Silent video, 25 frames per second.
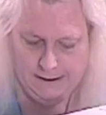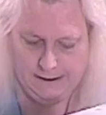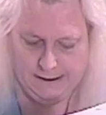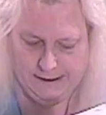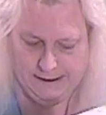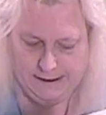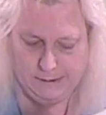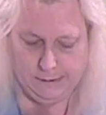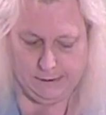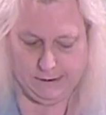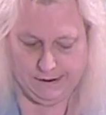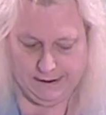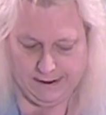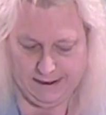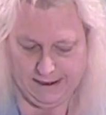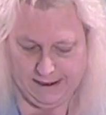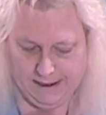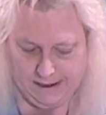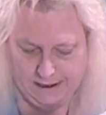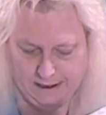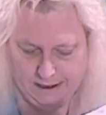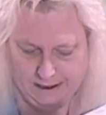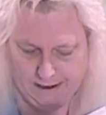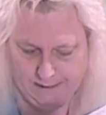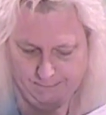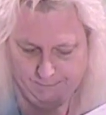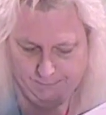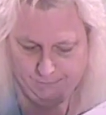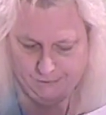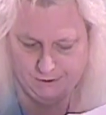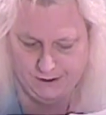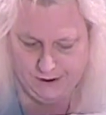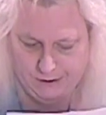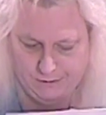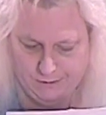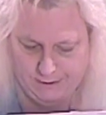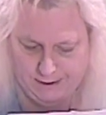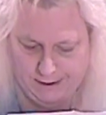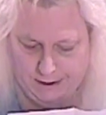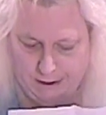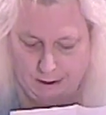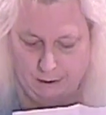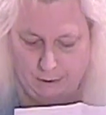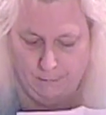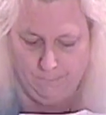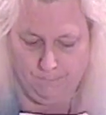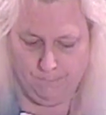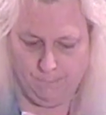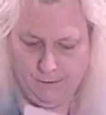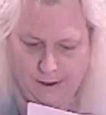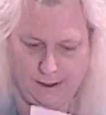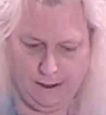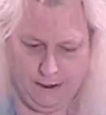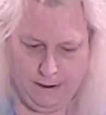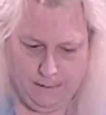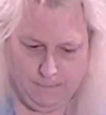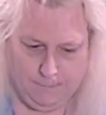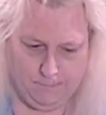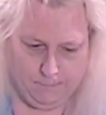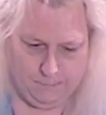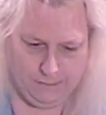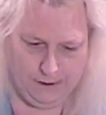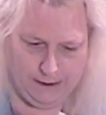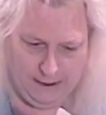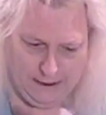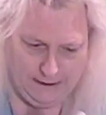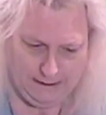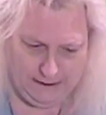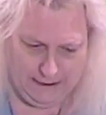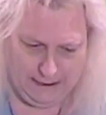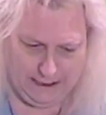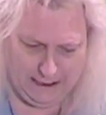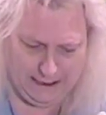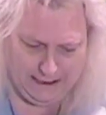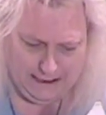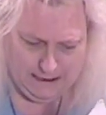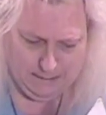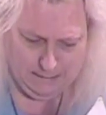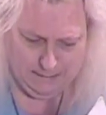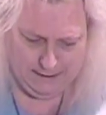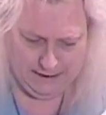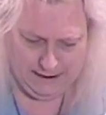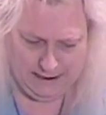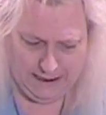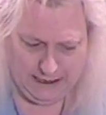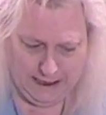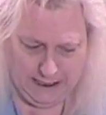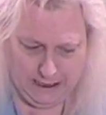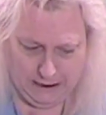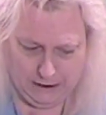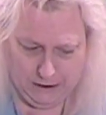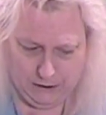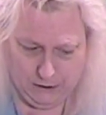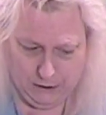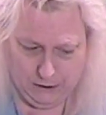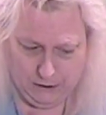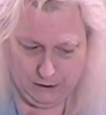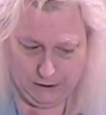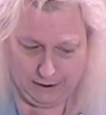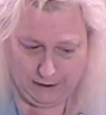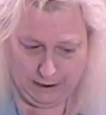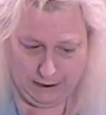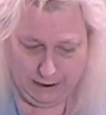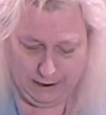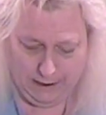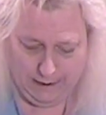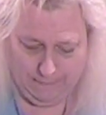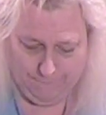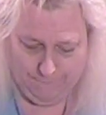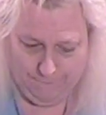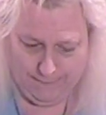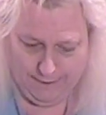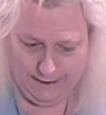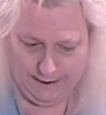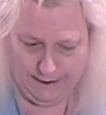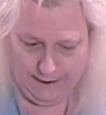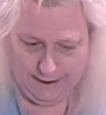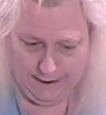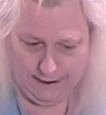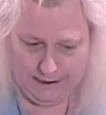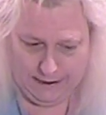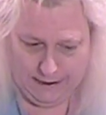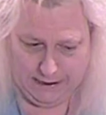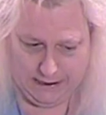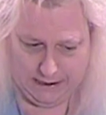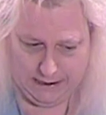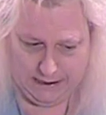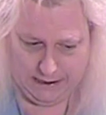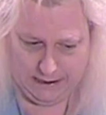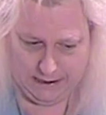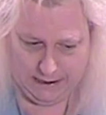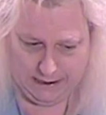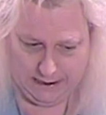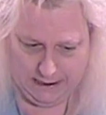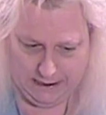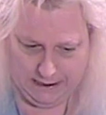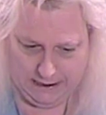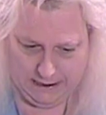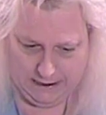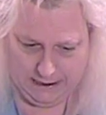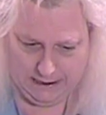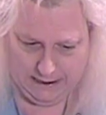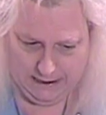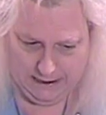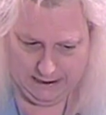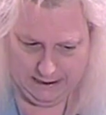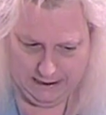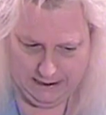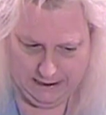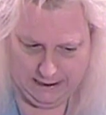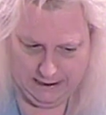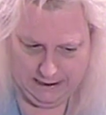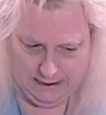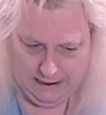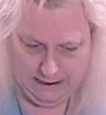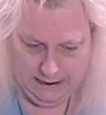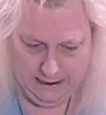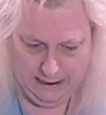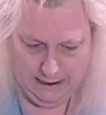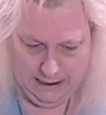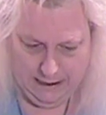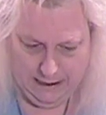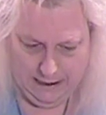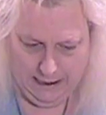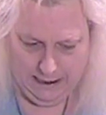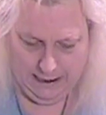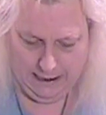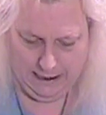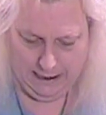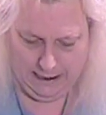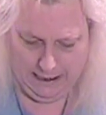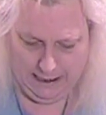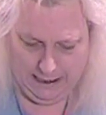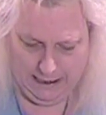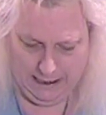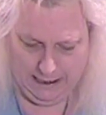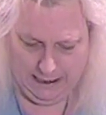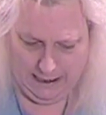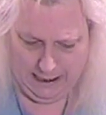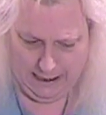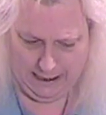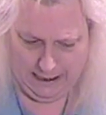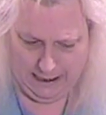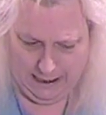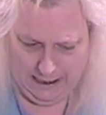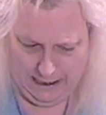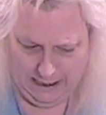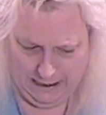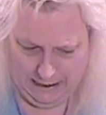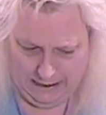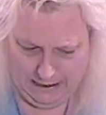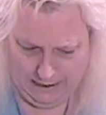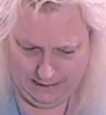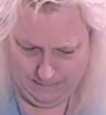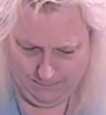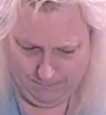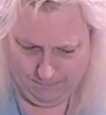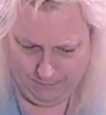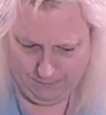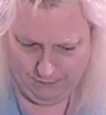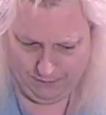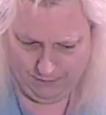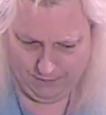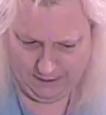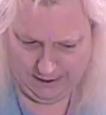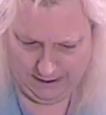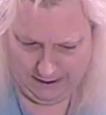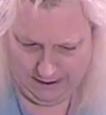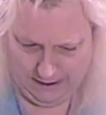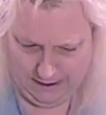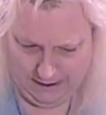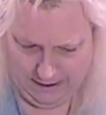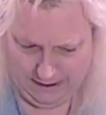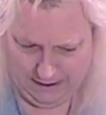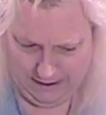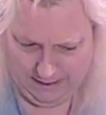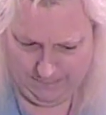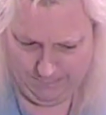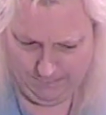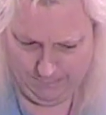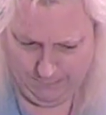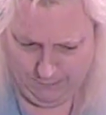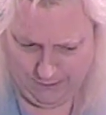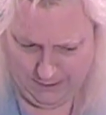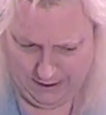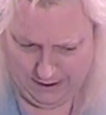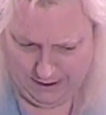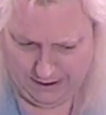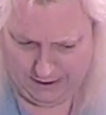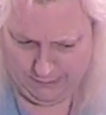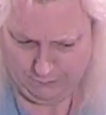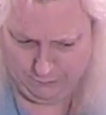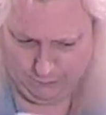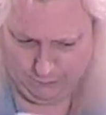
deal with things as we go. I got to my doctor's office, and it's